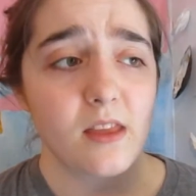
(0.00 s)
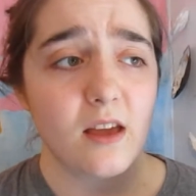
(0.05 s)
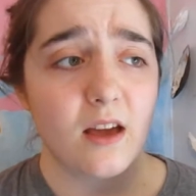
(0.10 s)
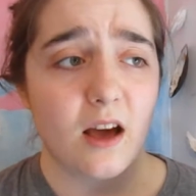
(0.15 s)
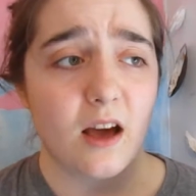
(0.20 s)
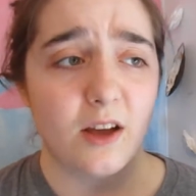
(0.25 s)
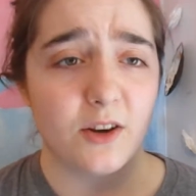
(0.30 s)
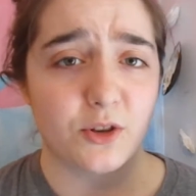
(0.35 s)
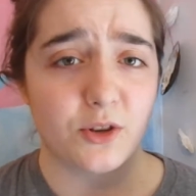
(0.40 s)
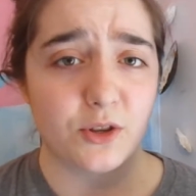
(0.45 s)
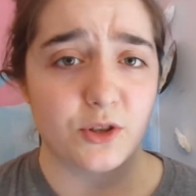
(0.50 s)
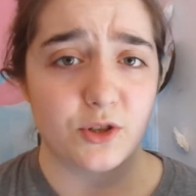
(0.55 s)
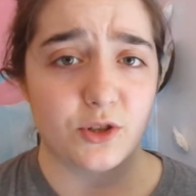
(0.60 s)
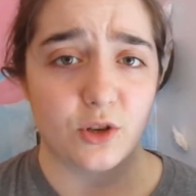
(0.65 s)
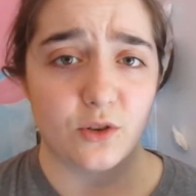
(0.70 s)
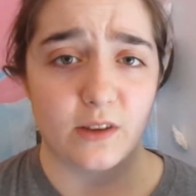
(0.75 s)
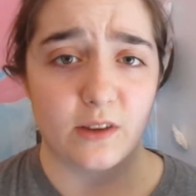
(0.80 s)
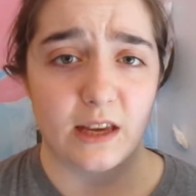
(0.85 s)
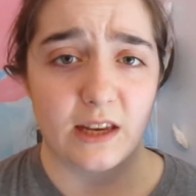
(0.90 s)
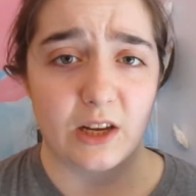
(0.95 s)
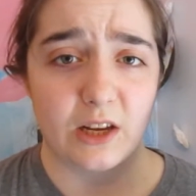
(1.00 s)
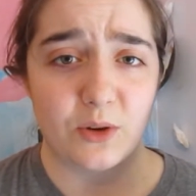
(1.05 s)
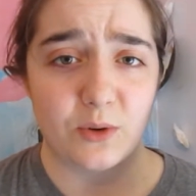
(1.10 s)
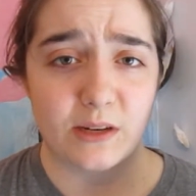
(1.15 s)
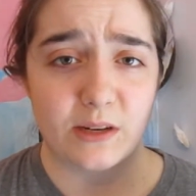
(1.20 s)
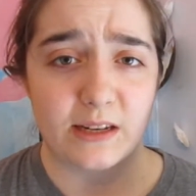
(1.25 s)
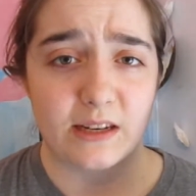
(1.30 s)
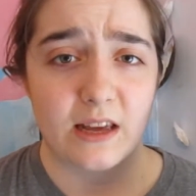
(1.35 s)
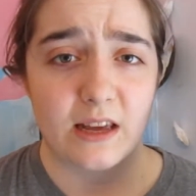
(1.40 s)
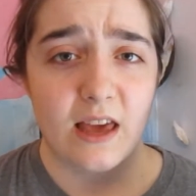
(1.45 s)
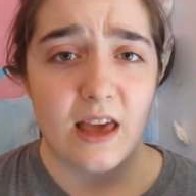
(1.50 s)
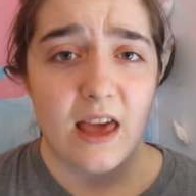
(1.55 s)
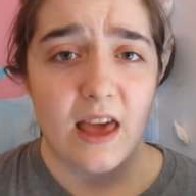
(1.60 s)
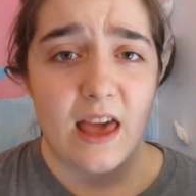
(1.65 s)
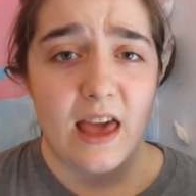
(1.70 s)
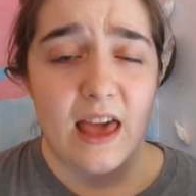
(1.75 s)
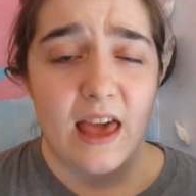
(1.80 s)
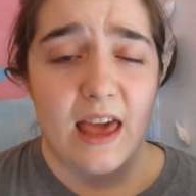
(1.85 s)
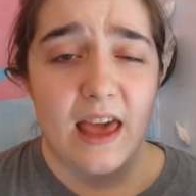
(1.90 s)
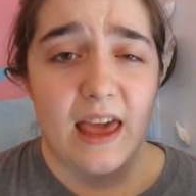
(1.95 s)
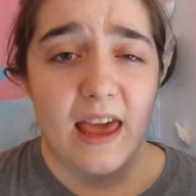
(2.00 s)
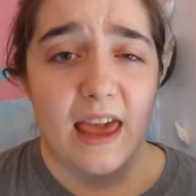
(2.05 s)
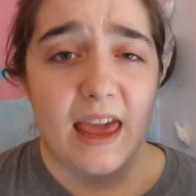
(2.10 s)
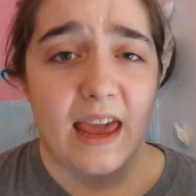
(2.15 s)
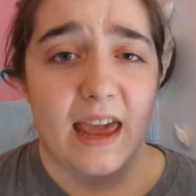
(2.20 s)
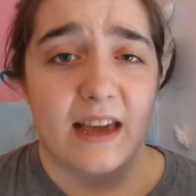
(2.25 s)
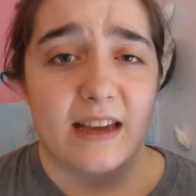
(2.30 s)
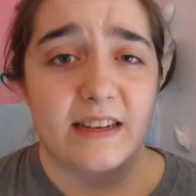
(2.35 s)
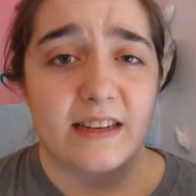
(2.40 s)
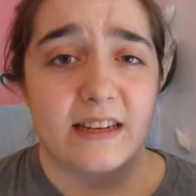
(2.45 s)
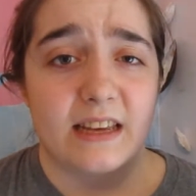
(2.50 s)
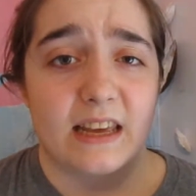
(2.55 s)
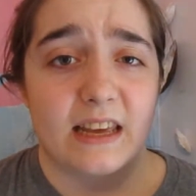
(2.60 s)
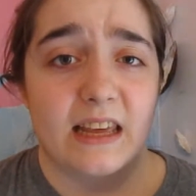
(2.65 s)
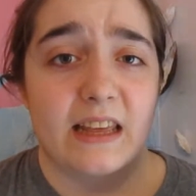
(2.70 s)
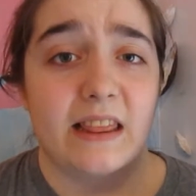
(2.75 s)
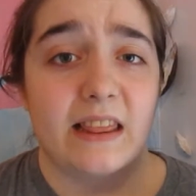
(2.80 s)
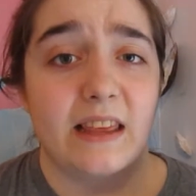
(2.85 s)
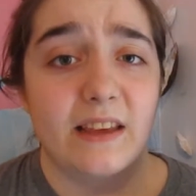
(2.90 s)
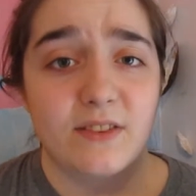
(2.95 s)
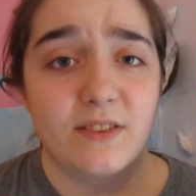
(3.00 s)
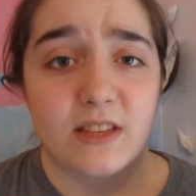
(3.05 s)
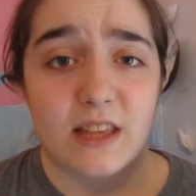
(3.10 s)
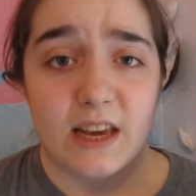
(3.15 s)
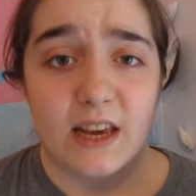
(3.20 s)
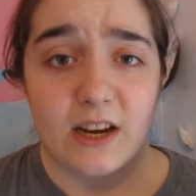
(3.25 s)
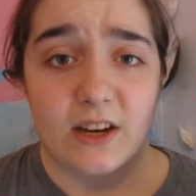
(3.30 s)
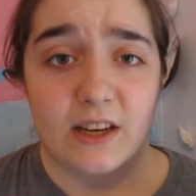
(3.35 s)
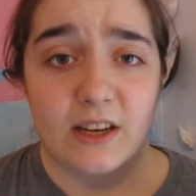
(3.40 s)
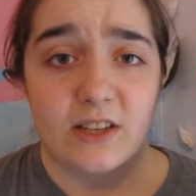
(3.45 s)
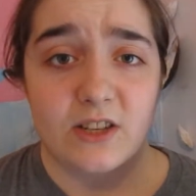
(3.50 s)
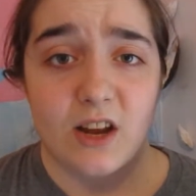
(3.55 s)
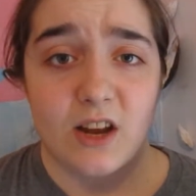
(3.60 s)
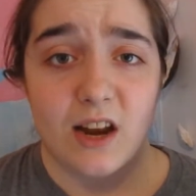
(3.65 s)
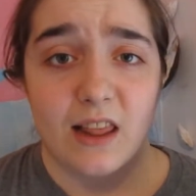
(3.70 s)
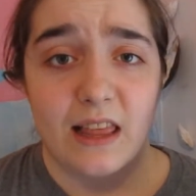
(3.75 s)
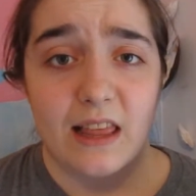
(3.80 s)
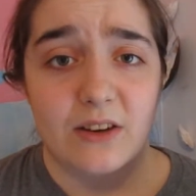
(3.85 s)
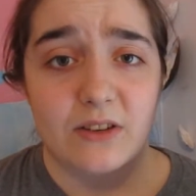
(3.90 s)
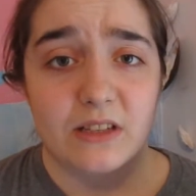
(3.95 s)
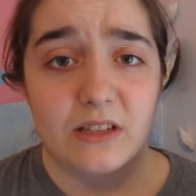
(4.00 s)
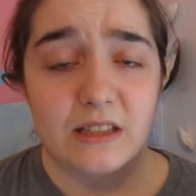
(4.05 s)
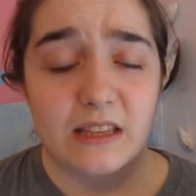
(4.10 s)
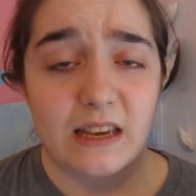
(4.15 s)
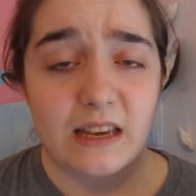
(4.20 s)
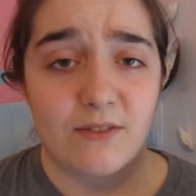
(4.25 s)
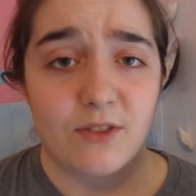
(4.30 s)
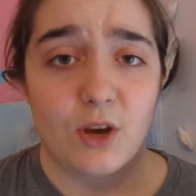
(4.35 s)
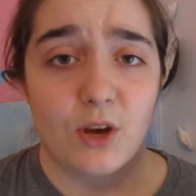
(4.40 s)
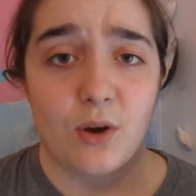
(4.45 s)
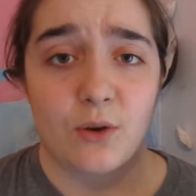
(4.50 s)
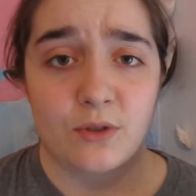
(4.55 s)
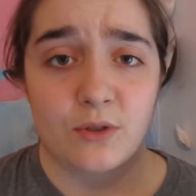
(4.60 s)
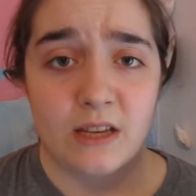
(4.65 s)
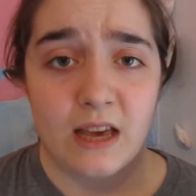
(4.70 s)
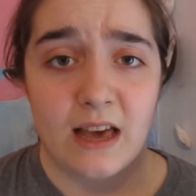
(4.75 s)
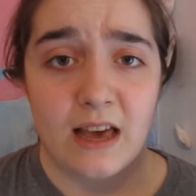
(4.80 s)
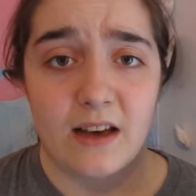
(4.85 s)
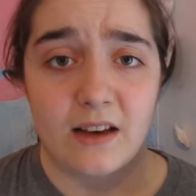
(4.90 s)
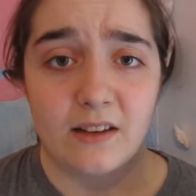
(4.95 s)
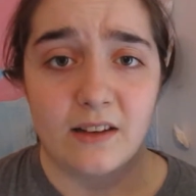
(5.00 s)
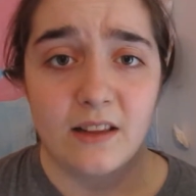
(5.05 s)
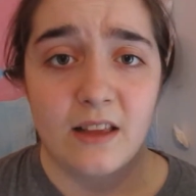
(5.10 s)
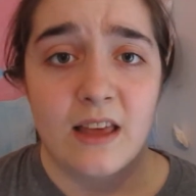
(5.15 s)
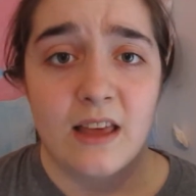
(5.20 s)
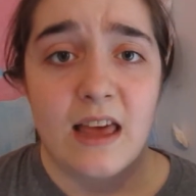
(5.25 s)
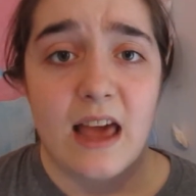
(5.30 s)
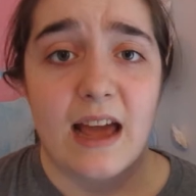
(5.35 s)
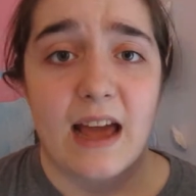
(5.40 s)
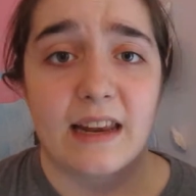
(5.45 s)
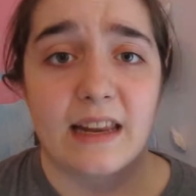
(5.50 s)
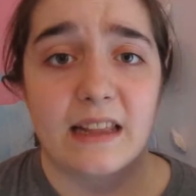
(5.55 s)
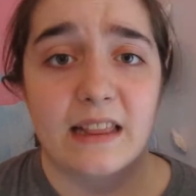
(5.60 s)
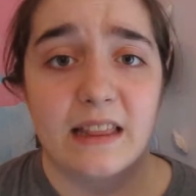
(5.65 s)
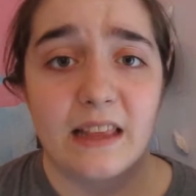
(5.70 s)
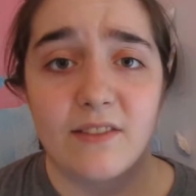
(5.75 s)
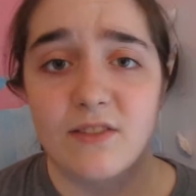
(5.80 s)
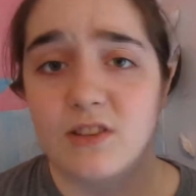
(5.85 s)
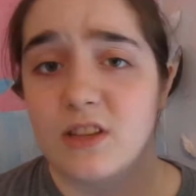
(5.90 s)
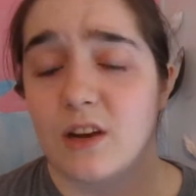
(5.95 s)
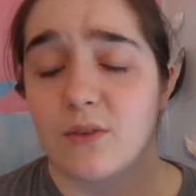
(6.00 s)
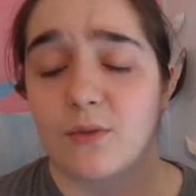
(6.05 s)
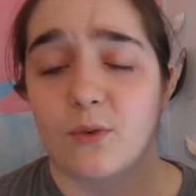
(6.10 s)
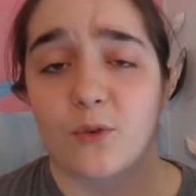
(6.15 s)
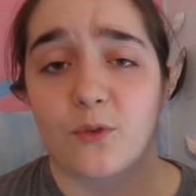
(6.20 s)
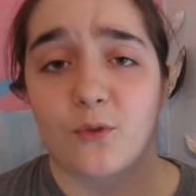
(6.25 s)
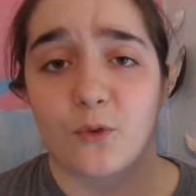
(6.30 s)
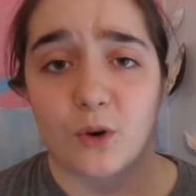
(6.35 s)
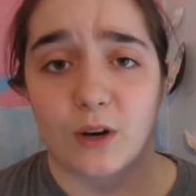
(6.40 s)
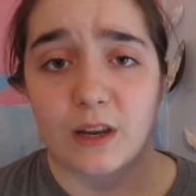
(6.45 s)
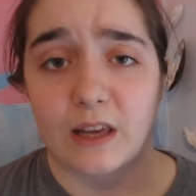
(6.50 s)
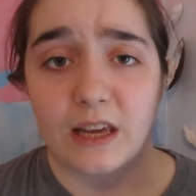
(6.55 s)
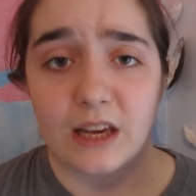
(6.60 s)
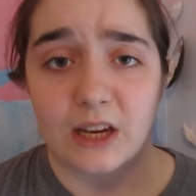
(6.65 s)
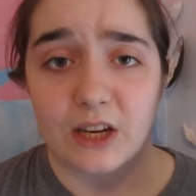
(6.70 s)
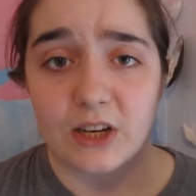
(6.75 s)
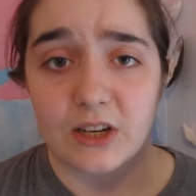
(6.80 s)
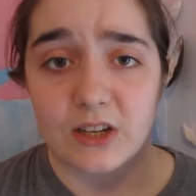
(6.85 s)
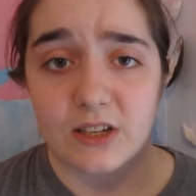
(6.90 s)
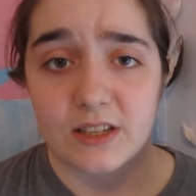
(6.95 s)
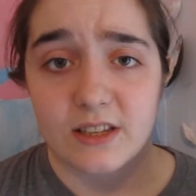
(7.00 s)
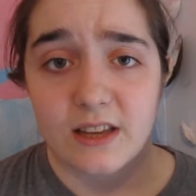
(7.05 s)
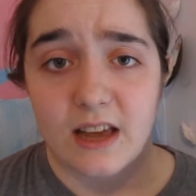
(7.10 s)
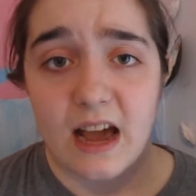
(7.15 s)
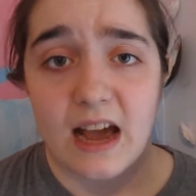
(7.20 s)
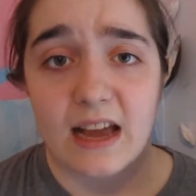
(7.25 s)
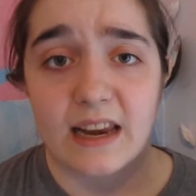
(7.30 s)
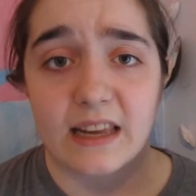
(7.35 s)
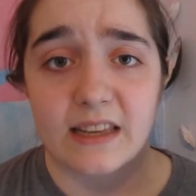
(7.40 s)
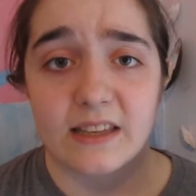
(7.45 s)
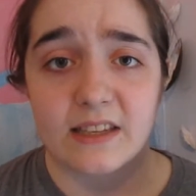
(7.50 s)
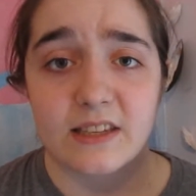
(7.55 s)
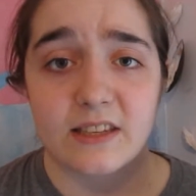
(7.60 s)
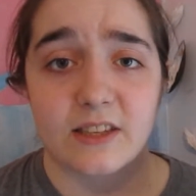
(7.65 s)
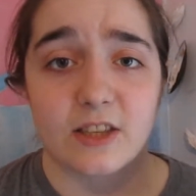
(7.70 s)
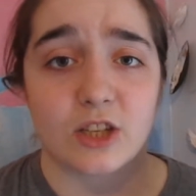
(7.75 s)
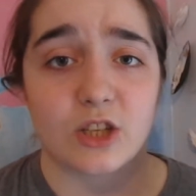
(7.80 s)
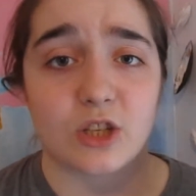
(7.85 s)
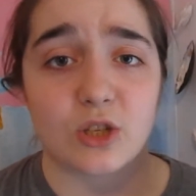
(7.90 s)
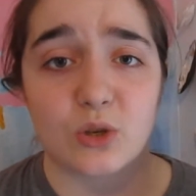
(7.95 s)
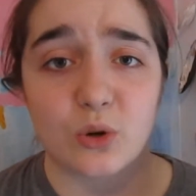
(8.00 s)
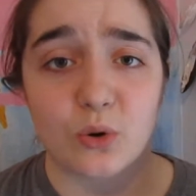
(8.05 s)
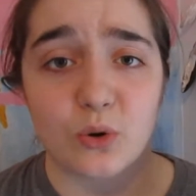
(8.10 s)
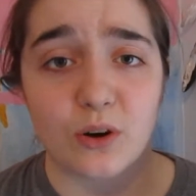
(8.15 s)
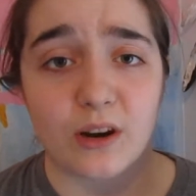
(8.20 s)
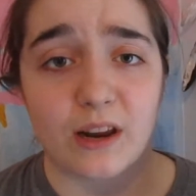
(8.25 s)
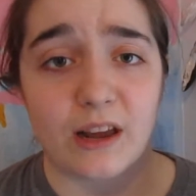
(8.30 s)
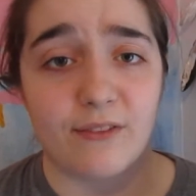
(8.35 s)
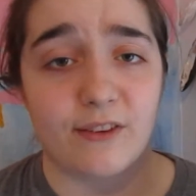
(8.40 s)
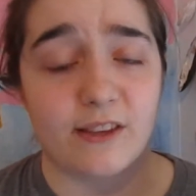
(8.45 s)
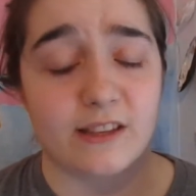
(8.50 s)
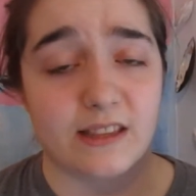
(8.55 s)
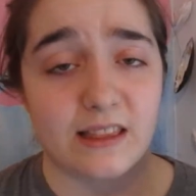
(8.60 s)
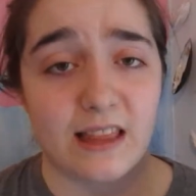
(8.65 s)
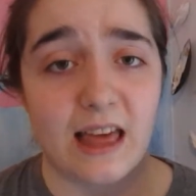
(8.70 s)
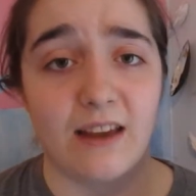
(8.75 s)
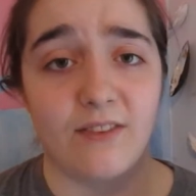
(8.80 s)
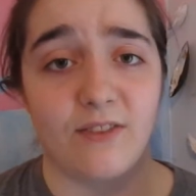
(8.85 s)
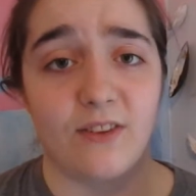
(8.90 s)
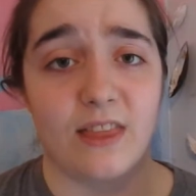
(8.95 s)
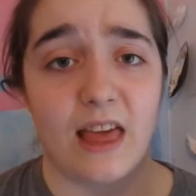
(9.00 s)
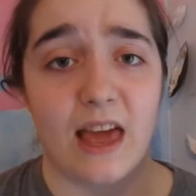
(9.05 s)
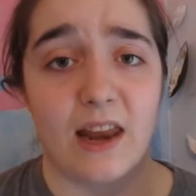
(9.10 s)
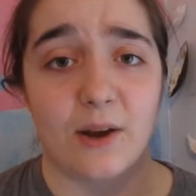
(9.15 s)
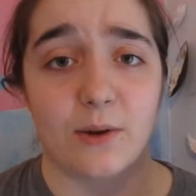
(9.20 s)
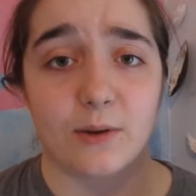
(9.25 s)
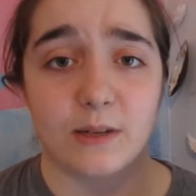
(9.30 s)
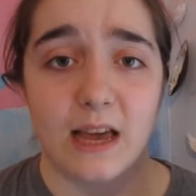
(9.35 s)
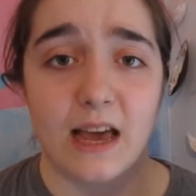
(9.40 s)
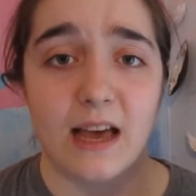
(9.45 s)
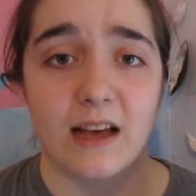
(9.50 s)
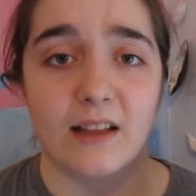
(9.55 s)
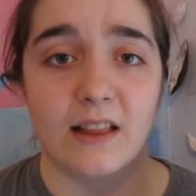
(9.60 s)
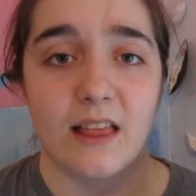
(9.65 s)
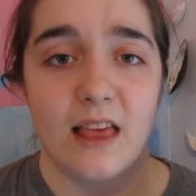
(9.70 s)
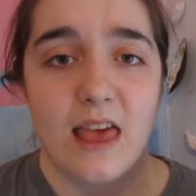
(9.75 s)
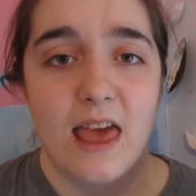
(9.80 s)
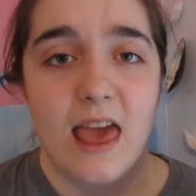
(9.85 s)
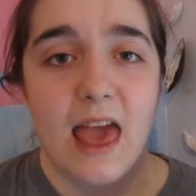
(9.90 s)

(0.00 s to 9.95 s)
under the Soviet Union. And he lives there. He's not allowed to leave the hotel. And he lives there for 40 years. And it's the story of his life in that hotel.